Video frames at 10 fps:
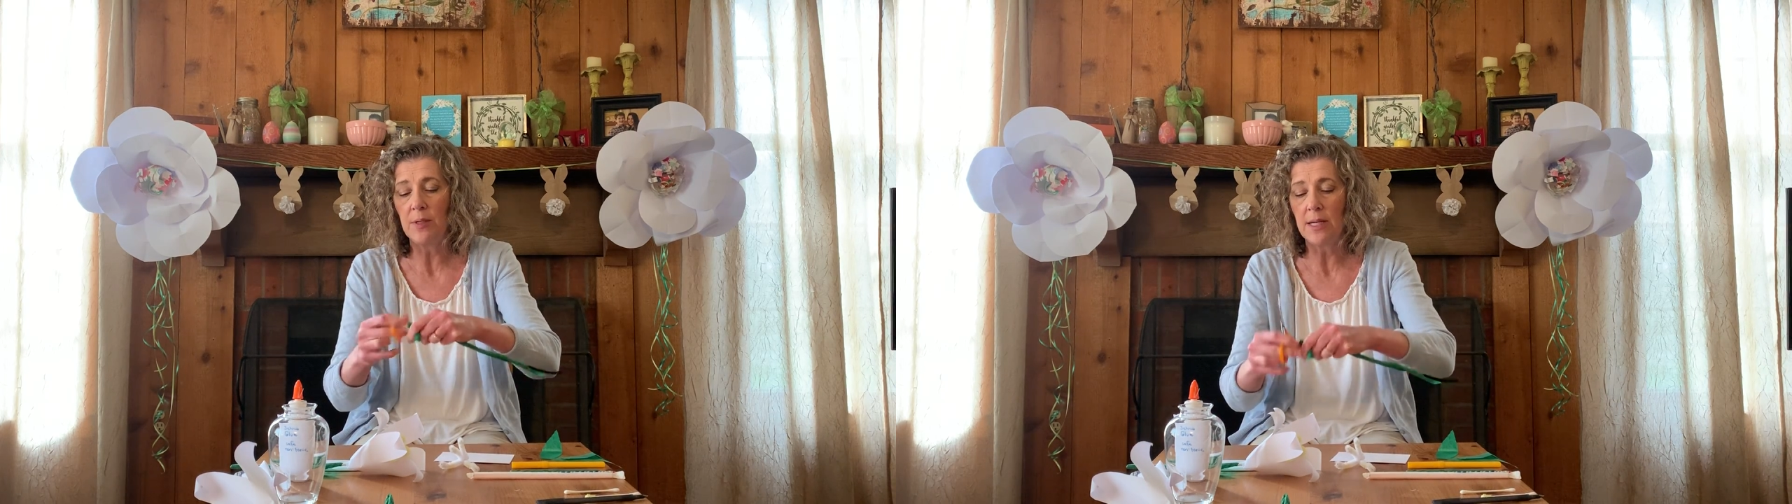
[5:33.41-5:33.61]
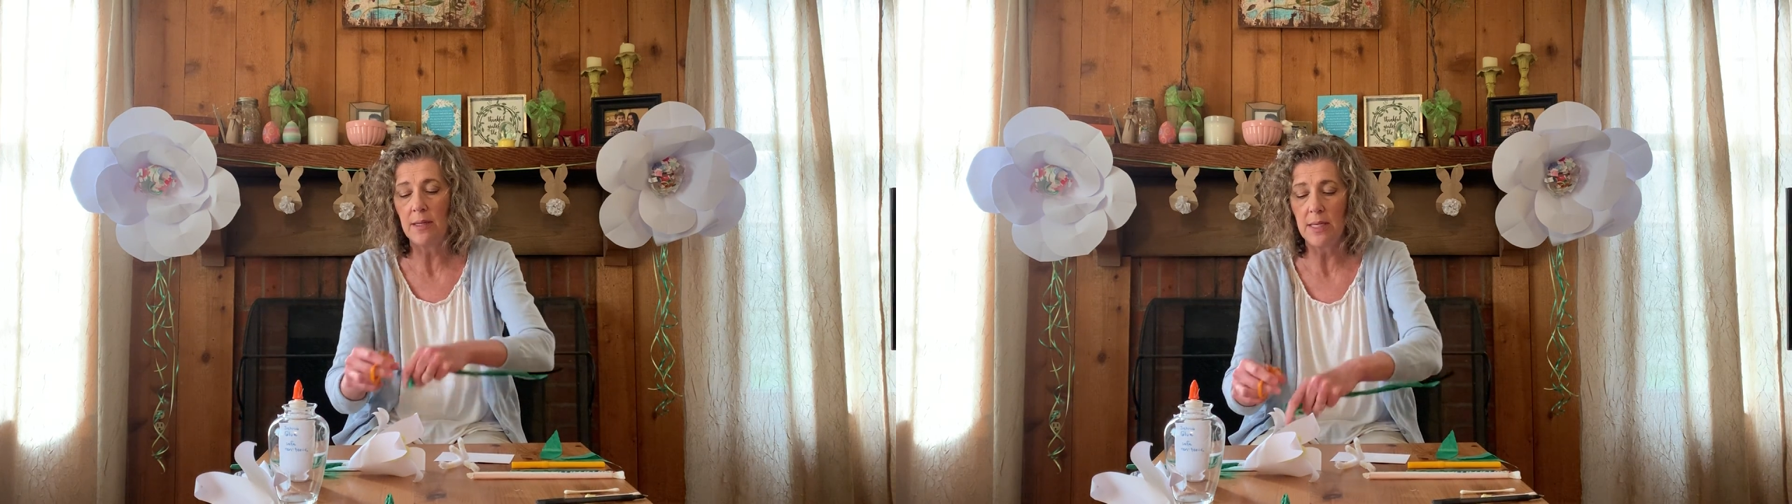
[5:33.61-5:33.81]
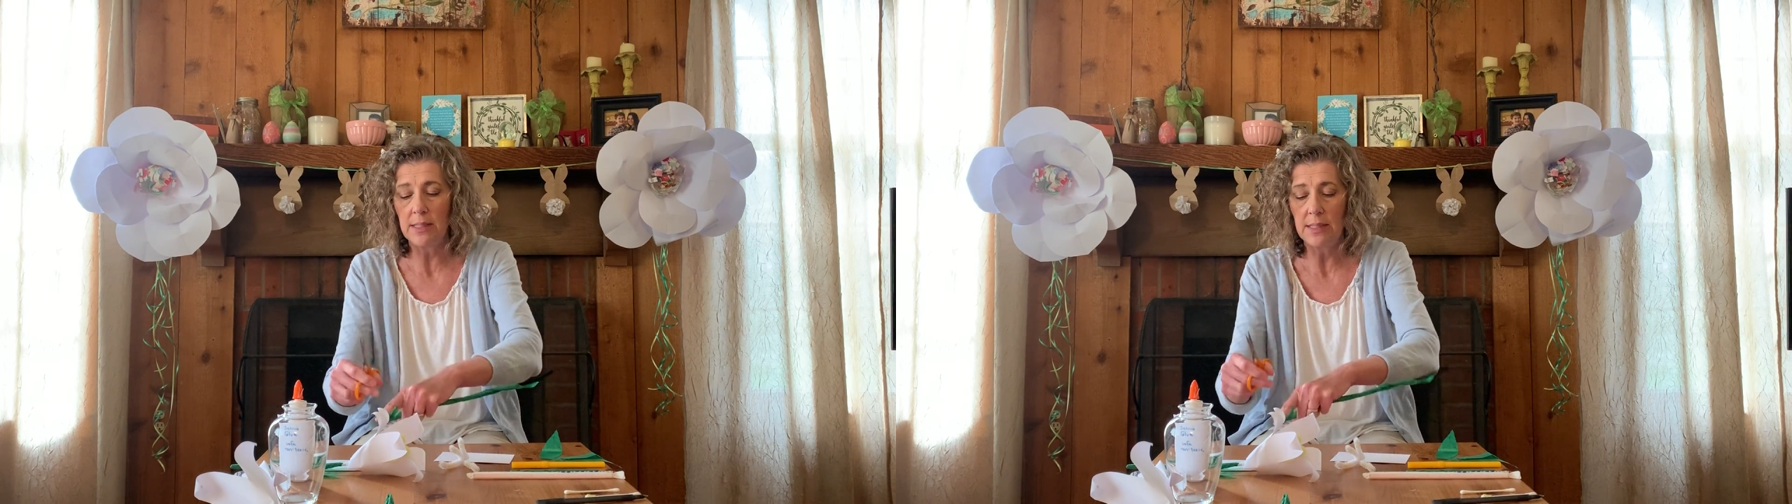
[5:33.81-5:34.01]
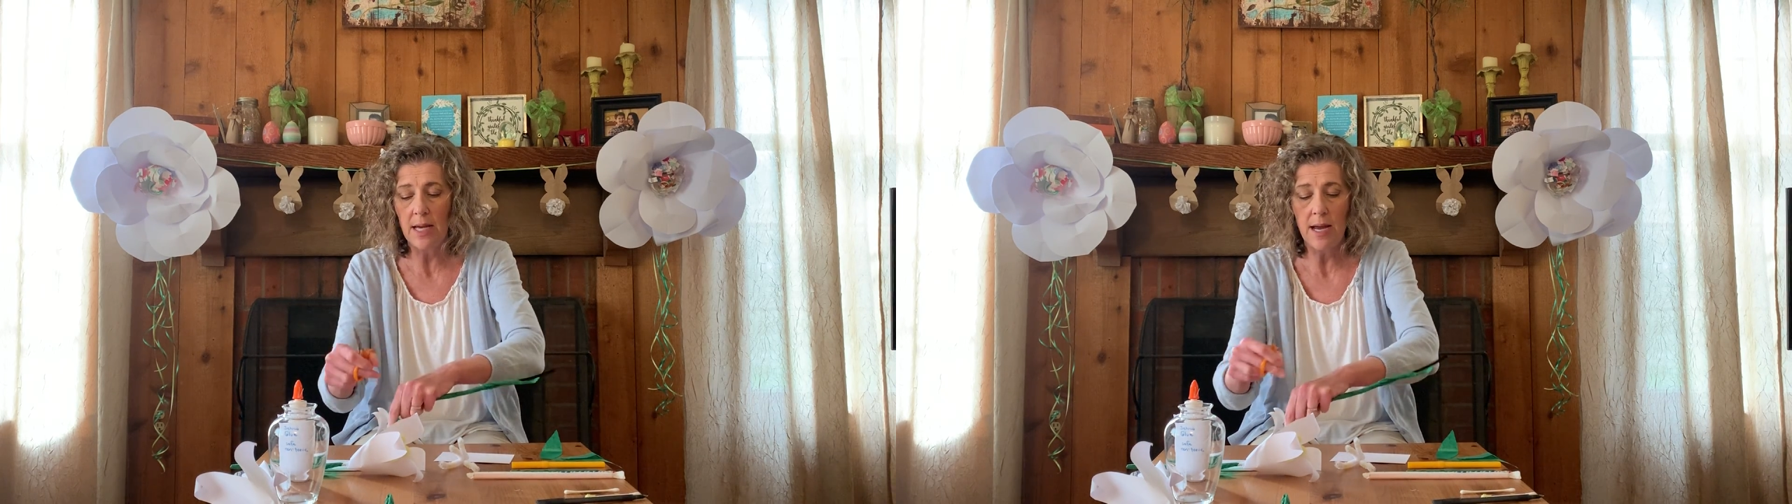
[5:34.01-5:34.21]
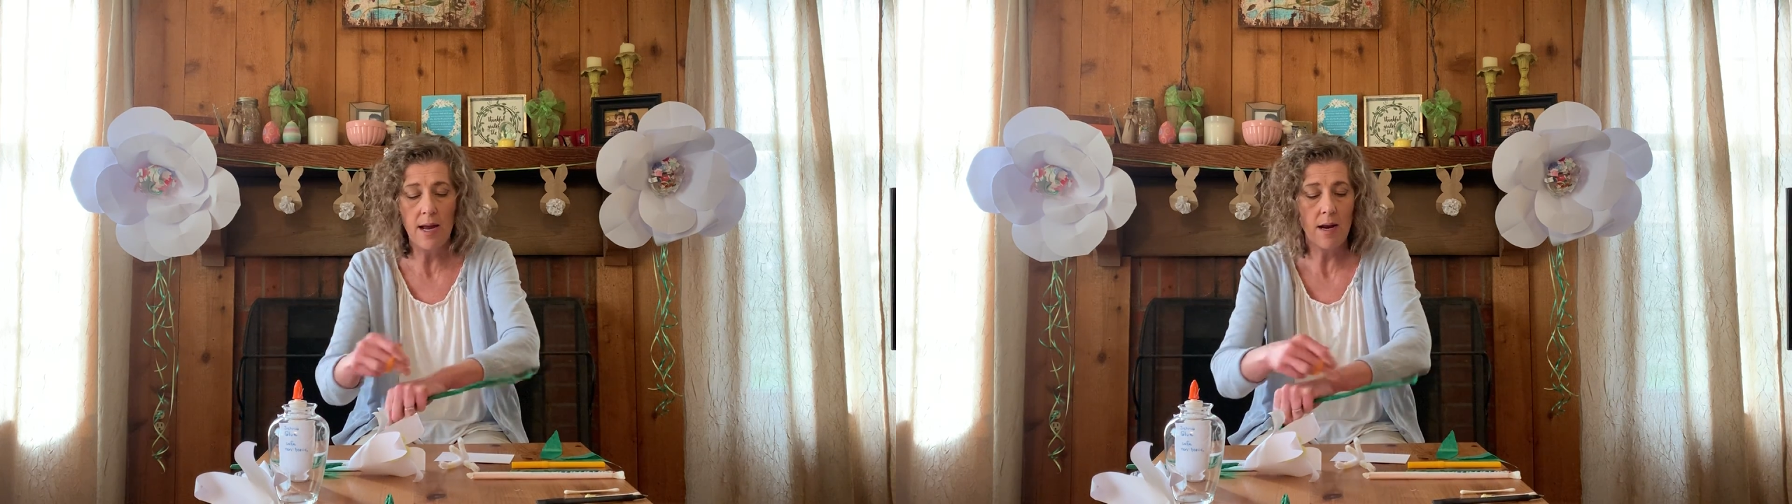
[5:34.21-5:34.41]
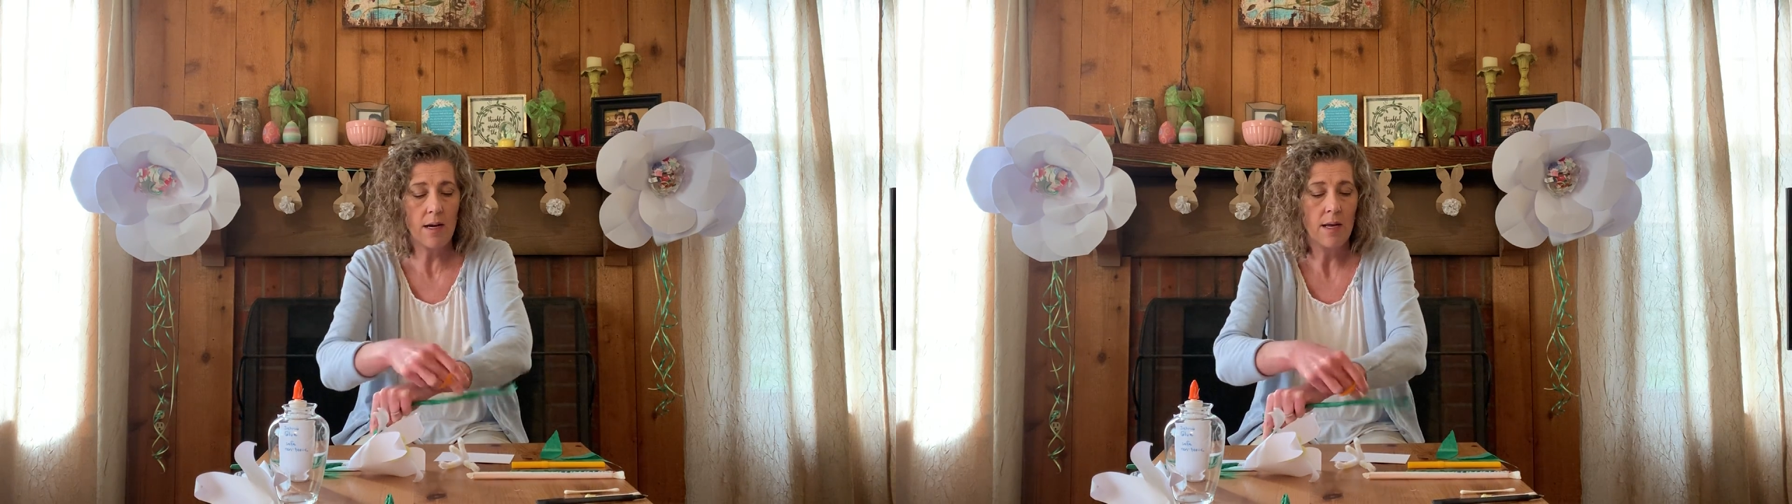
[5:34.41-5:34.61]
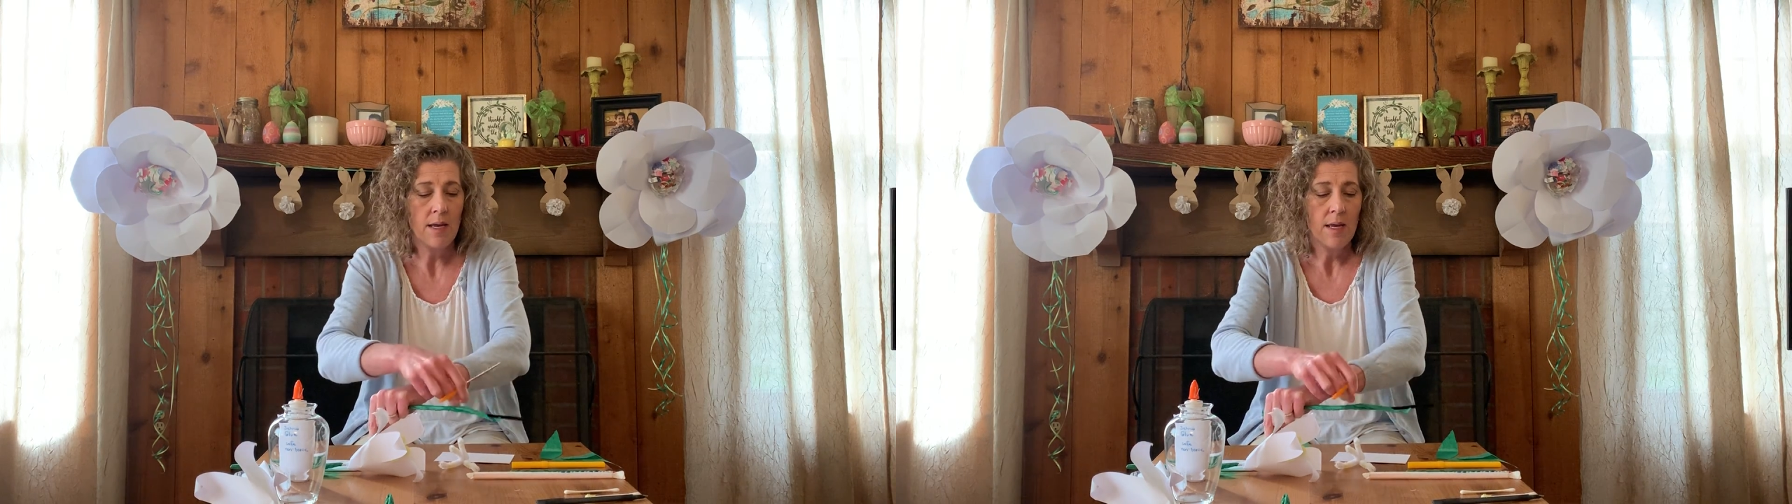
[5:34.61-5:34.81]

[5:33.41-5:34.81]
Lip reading: down this side,